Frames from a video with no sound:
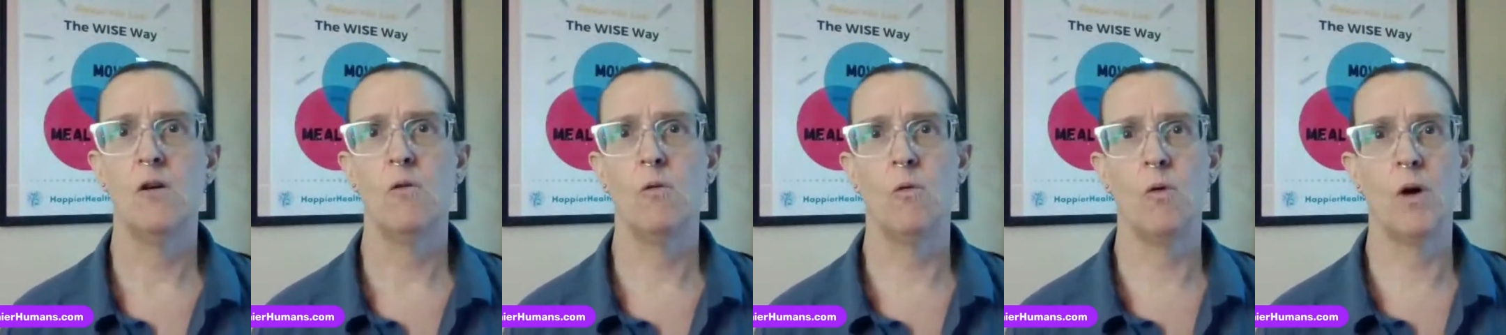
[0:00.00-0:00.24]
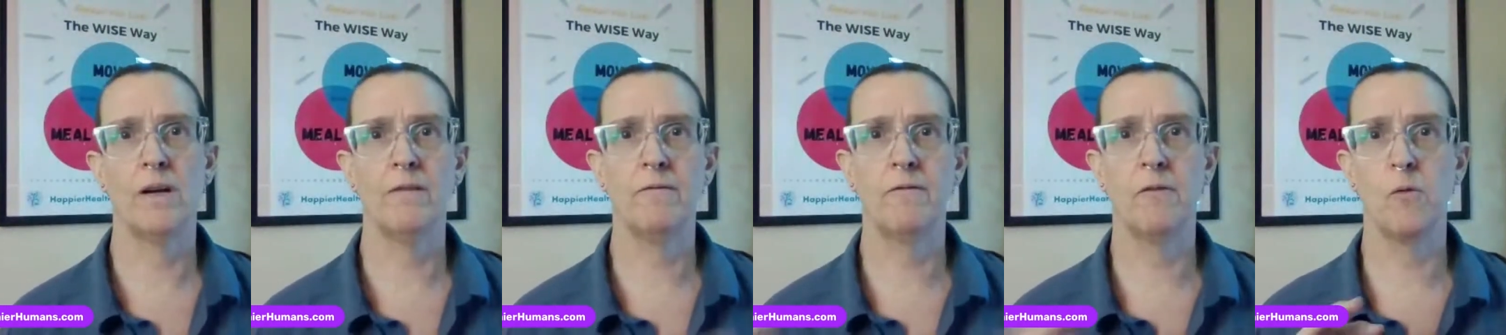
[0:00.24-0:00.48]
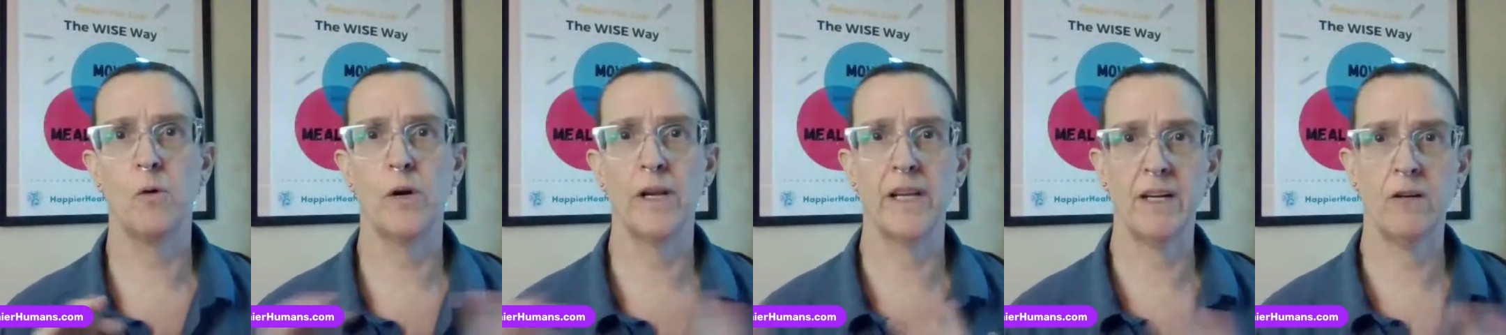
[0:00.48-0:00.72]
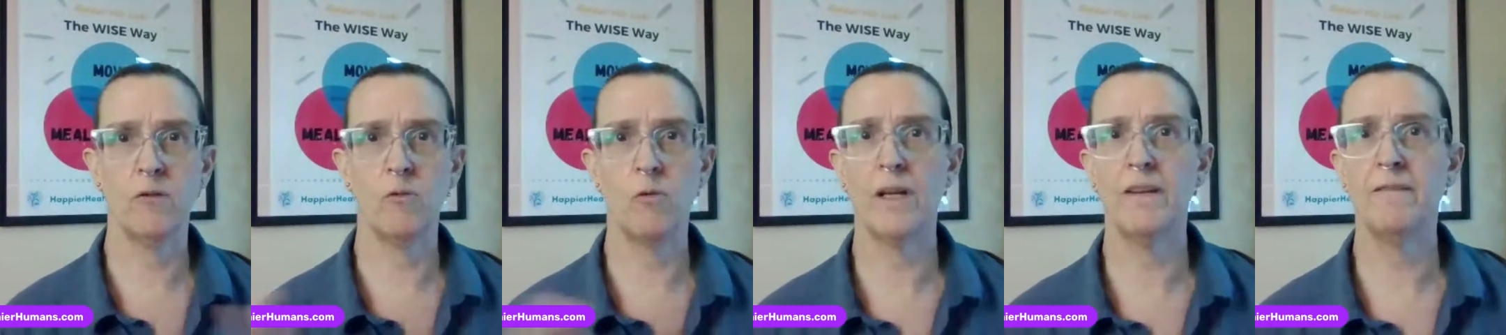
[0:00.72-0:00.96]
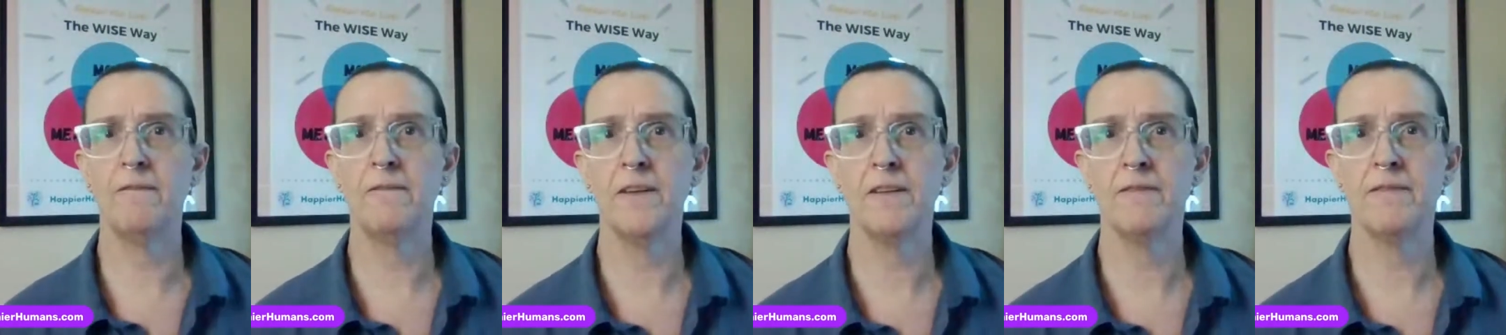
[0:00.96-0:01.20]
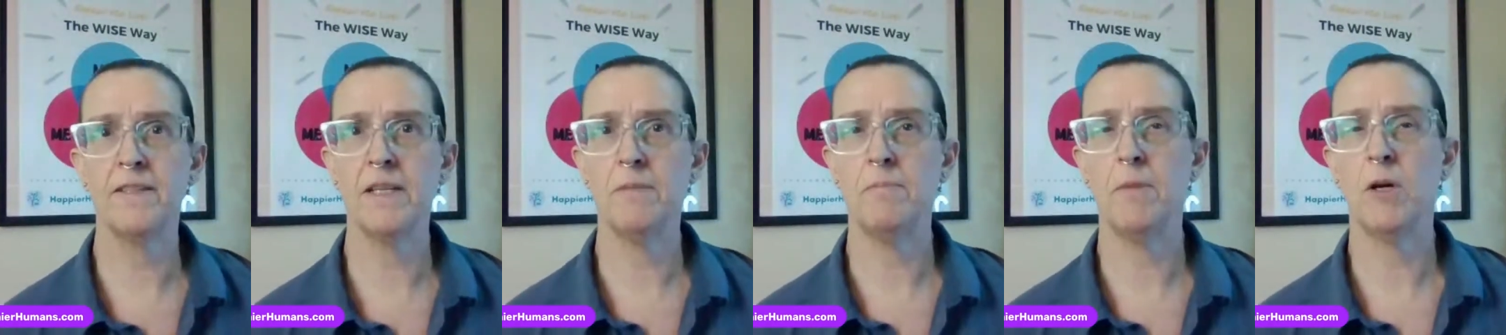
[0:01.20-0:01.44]
140 to
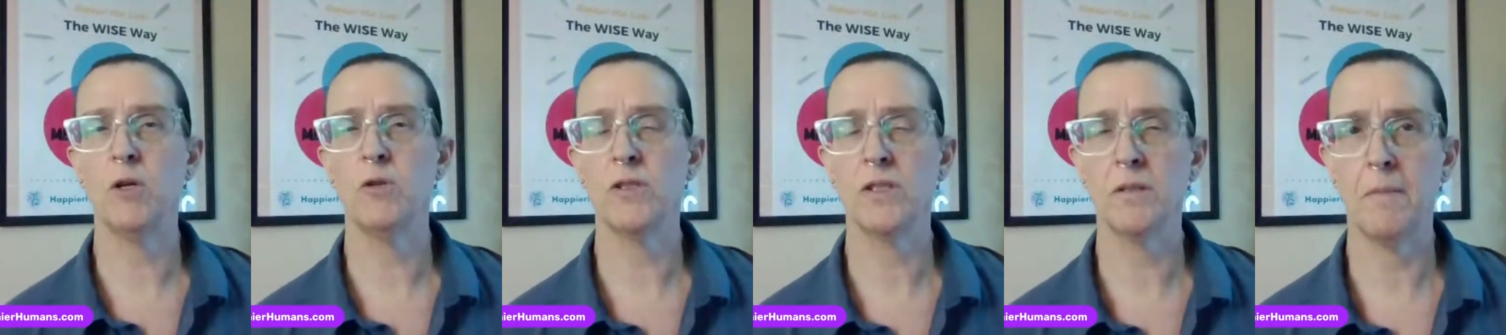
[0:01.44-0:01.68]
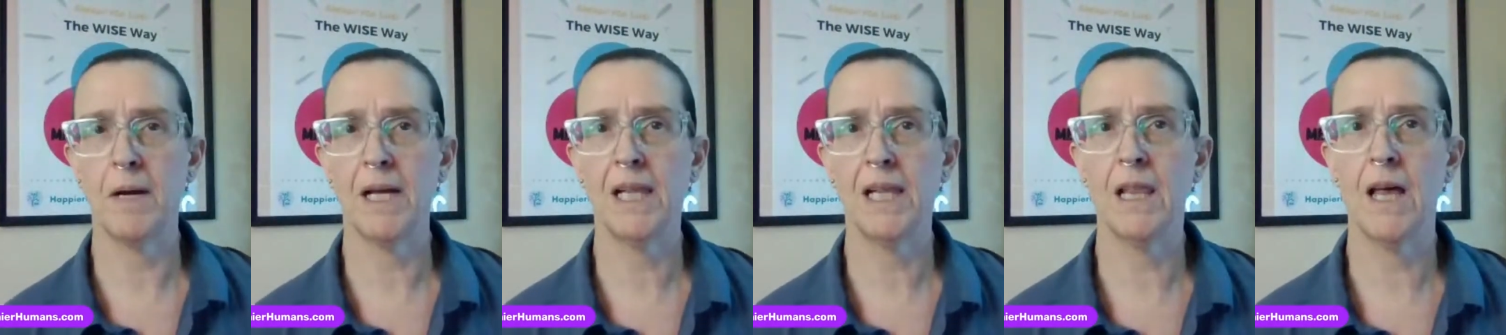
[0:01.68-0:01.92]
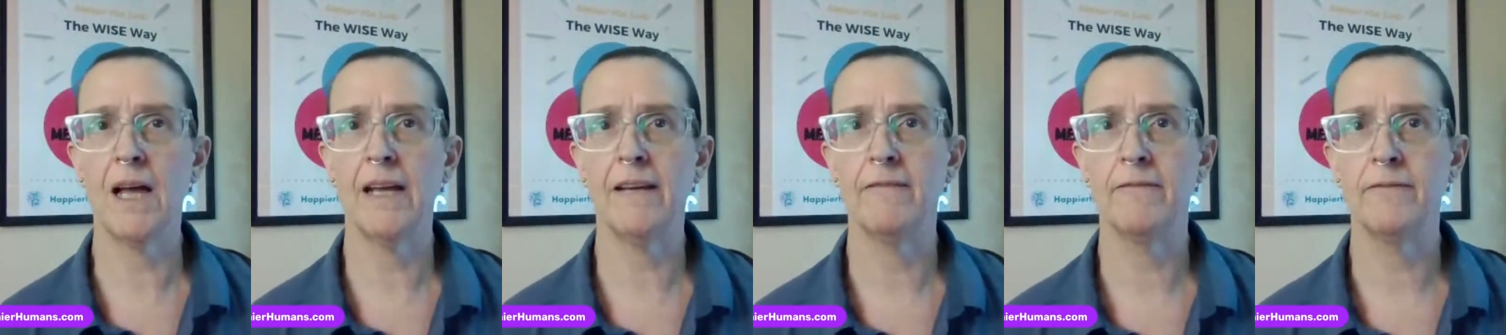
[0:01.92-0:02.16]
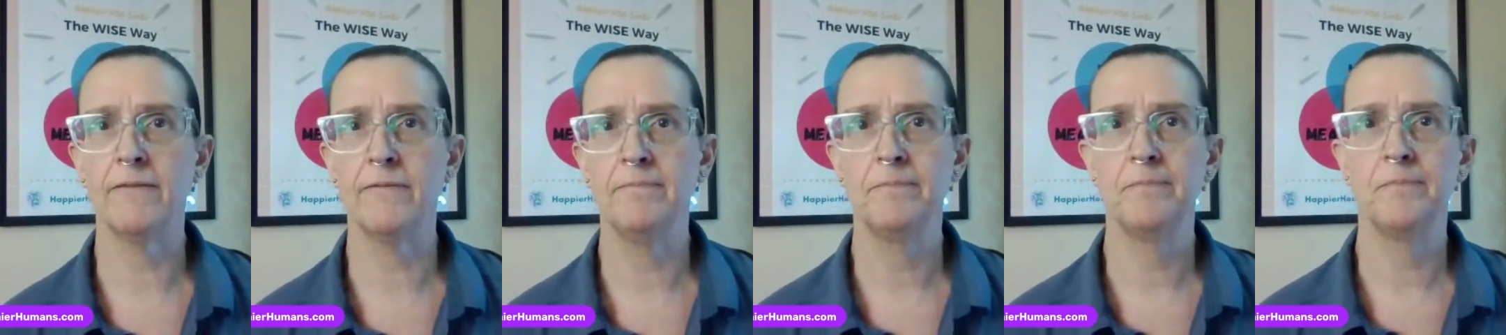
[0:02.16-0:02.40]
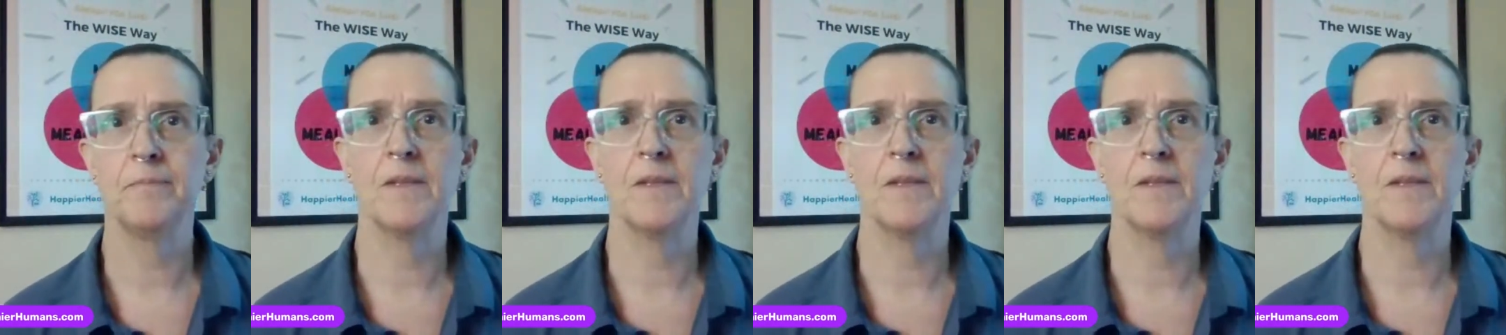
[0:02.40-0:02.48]
150 most of my life,